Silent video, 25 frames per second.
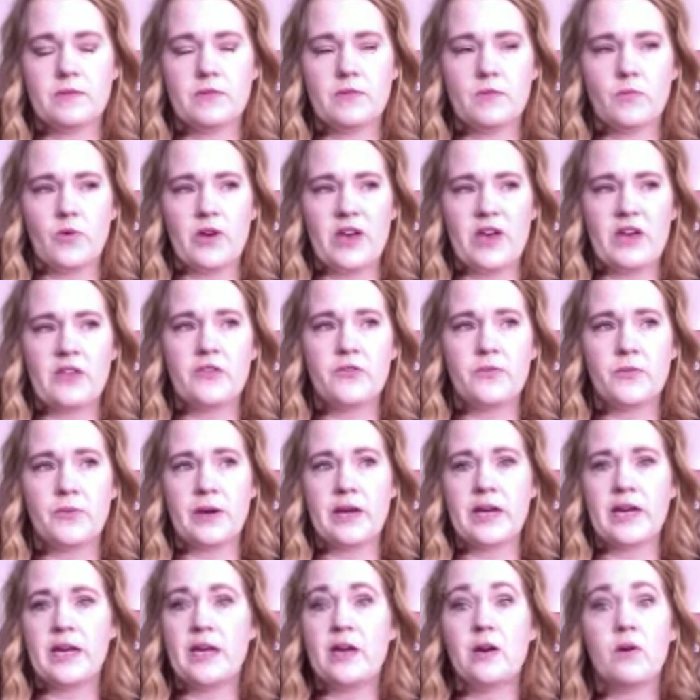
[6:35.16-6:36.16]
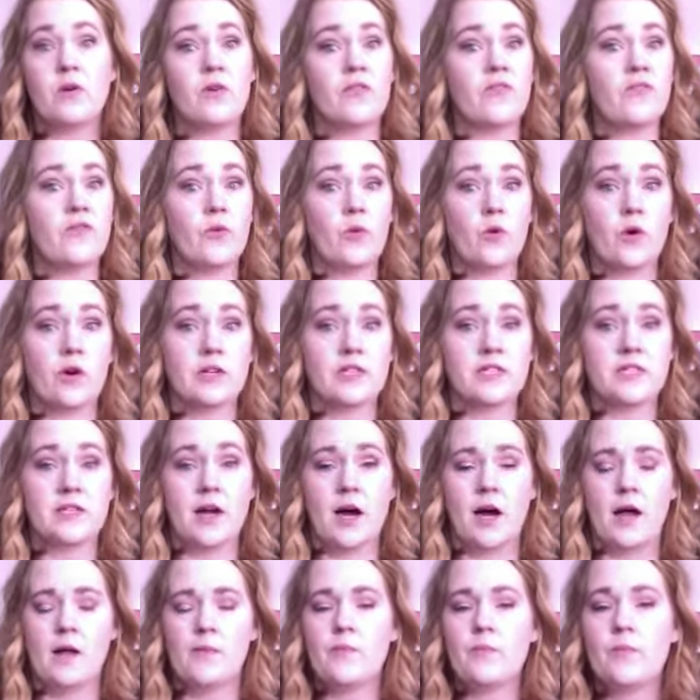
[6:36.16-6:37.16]
week 3 or 4
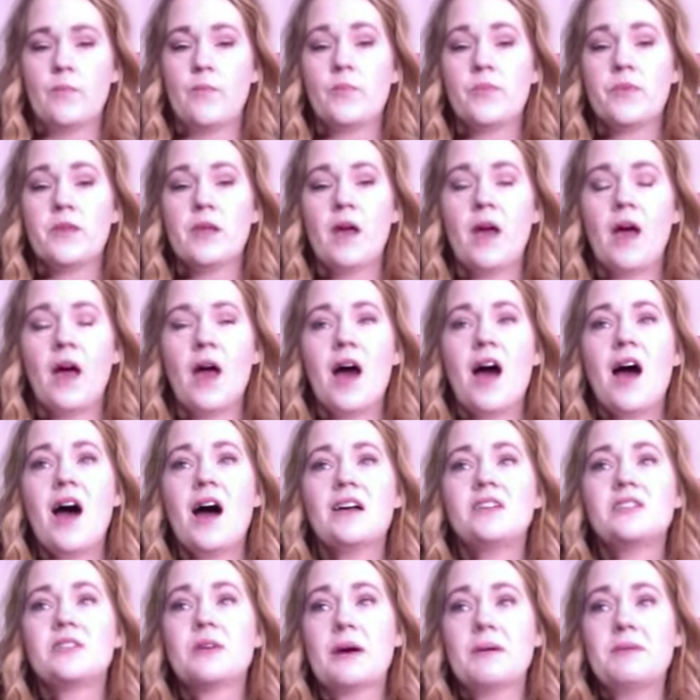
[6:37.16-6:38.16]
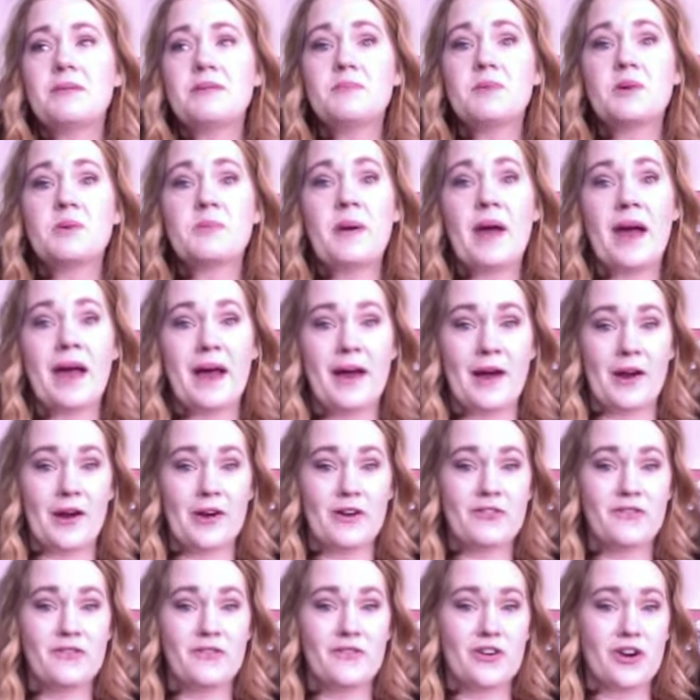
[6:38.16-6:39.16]
stall. So I was
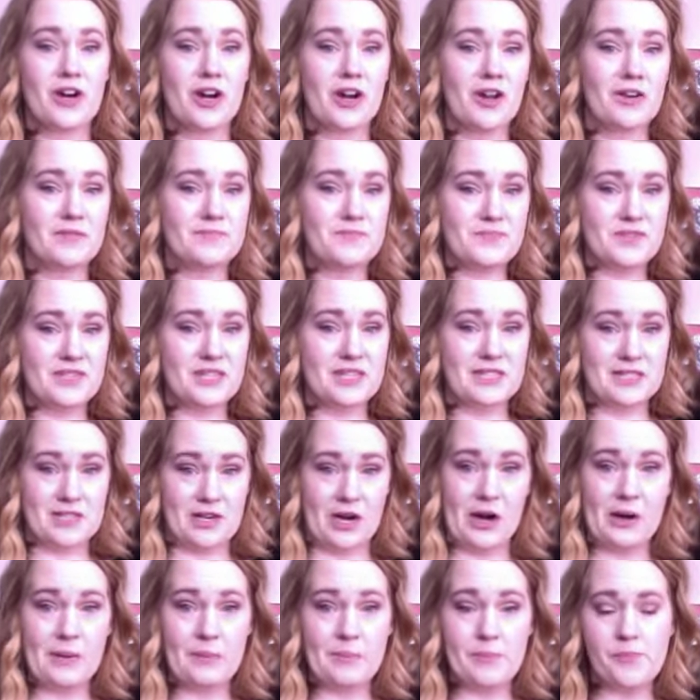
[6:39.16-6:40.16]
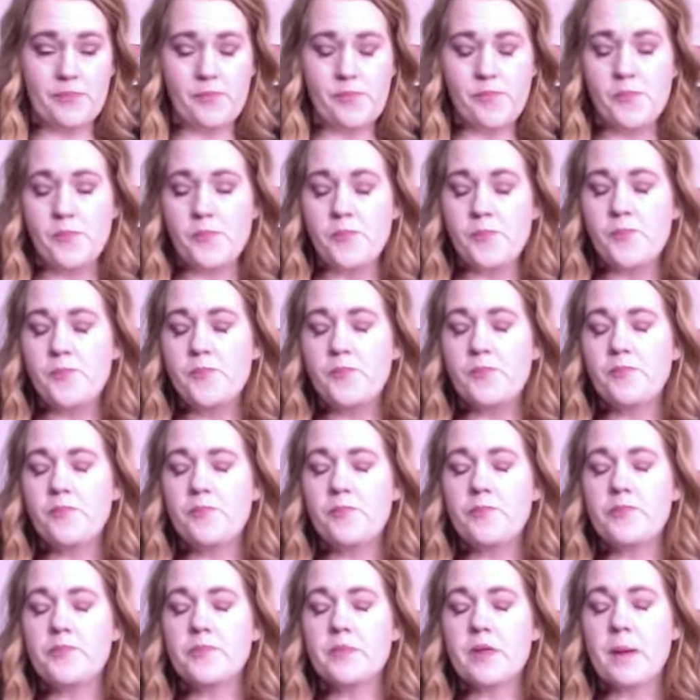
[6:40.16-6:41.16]
prepared for the stall,
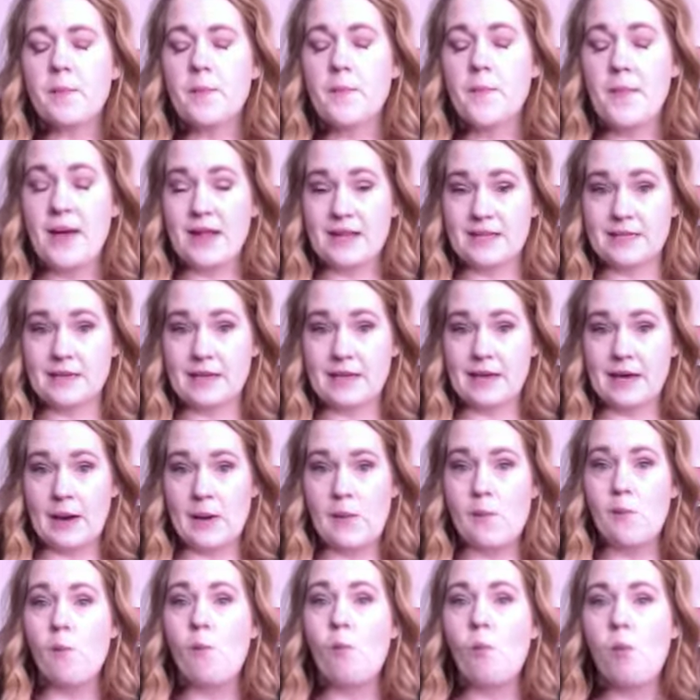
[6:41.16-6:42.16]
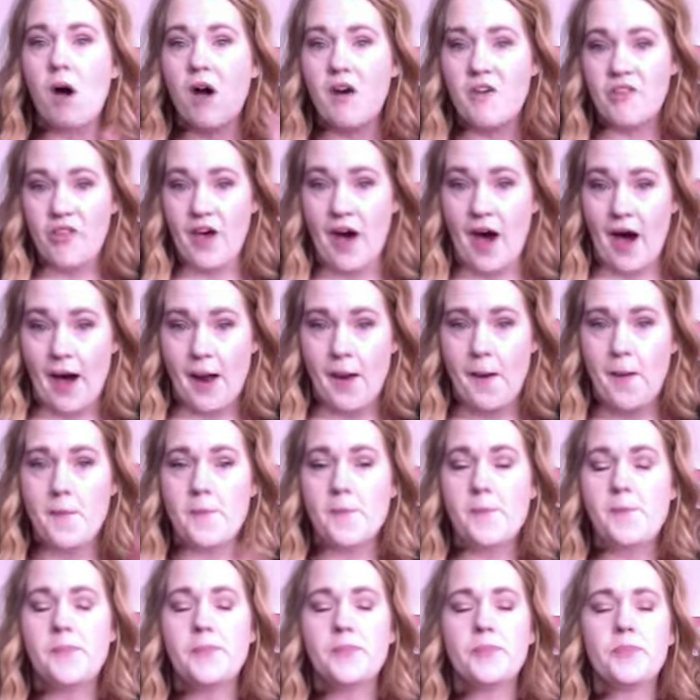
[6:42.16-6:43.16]
mentally, or
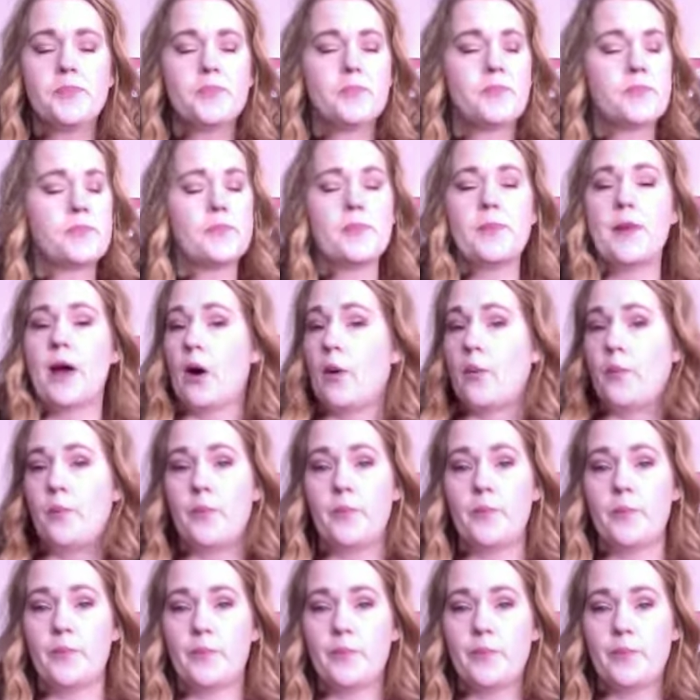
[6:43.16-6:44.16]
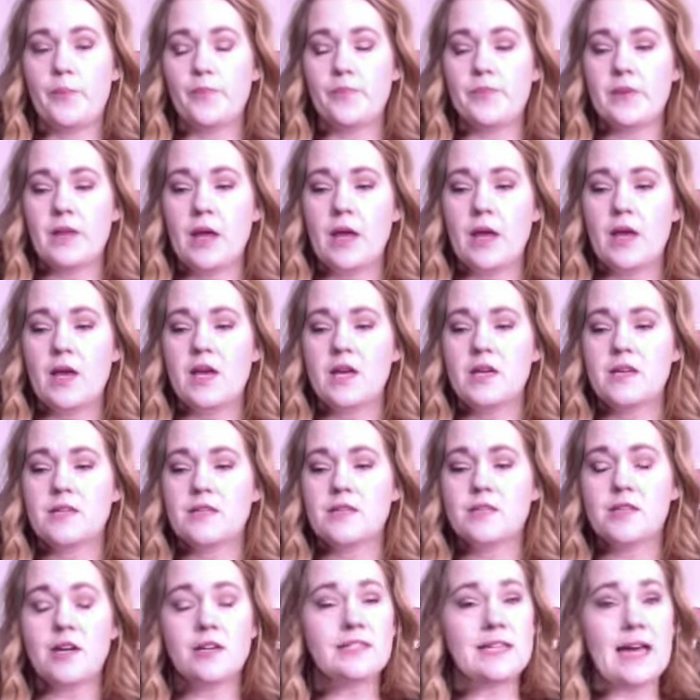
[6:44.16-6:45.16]
thought. No.
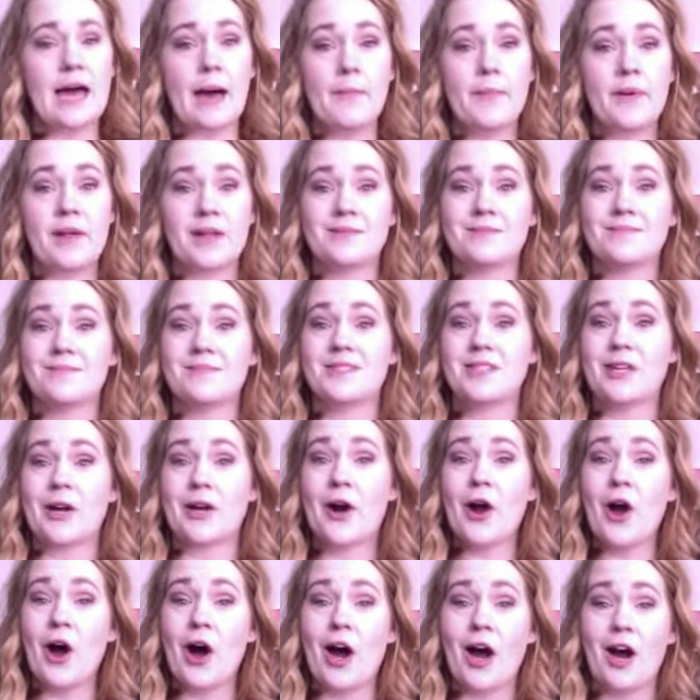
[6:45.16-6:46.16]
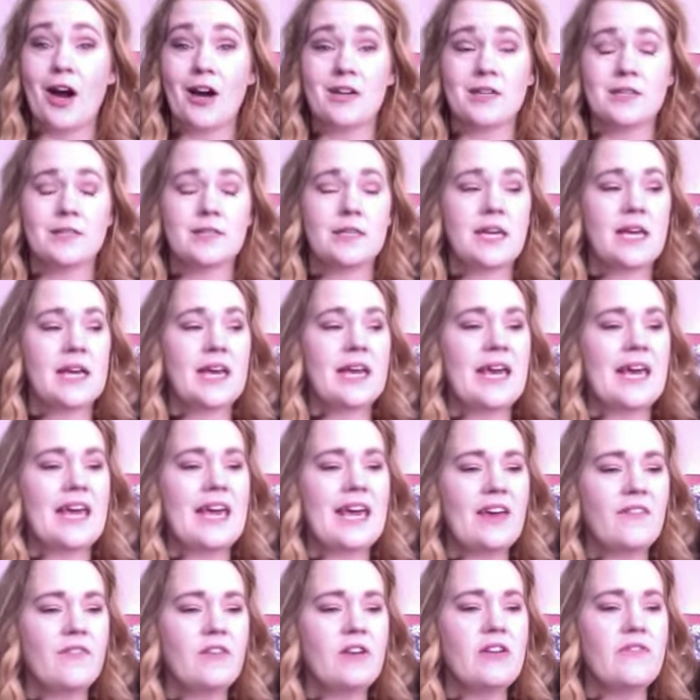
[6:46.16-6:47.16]
Stalls happen. They're hard.
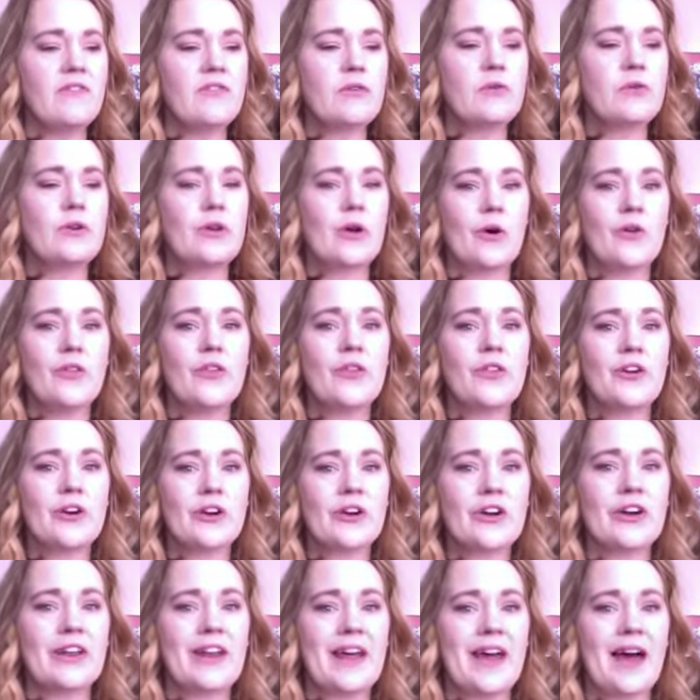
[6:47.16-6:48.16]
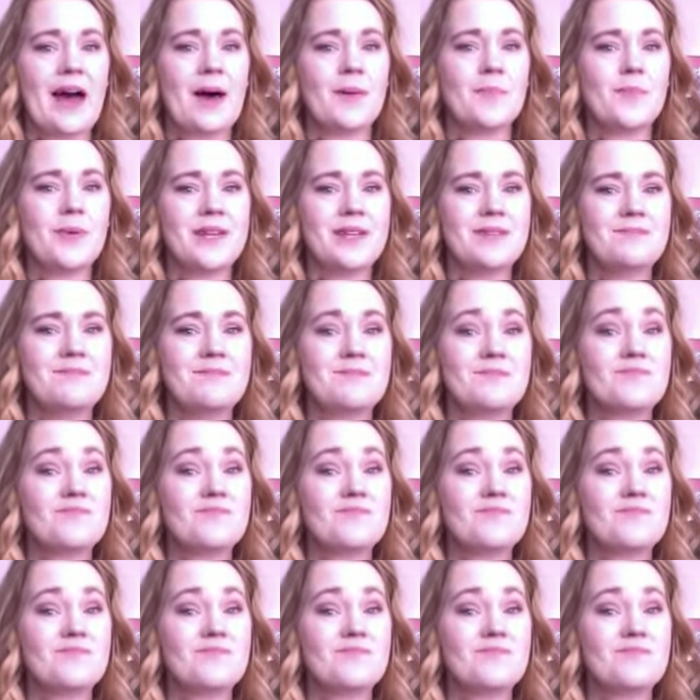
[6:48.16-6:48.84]
Even if you know that they're going to happen,